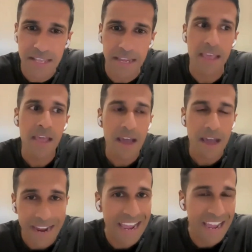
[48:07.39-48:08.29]
Like,
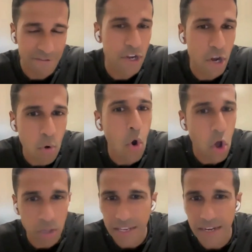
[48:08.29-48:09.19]
I have to go
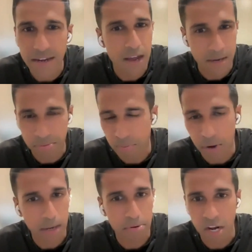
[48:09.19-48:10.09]
all in on
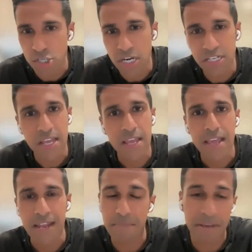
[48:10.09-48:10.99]
a project,
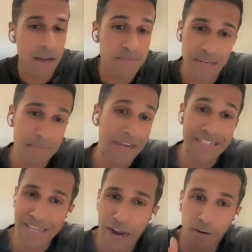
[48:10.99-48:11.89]
and it becomes like my
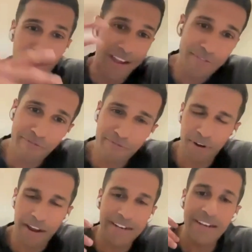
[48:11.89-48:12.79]
entire life,
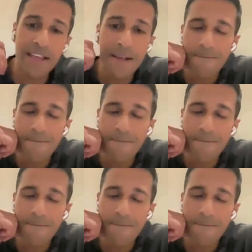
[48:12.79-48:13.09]
right?